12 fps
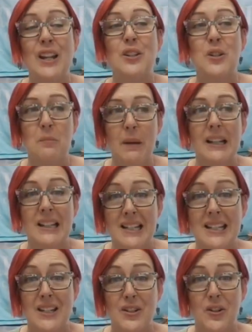to make the
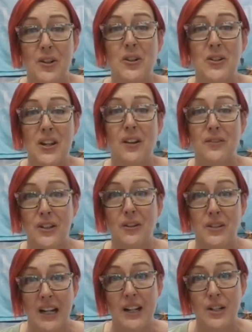decision herself to go
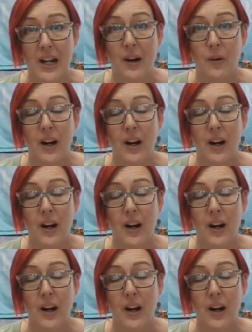take a shower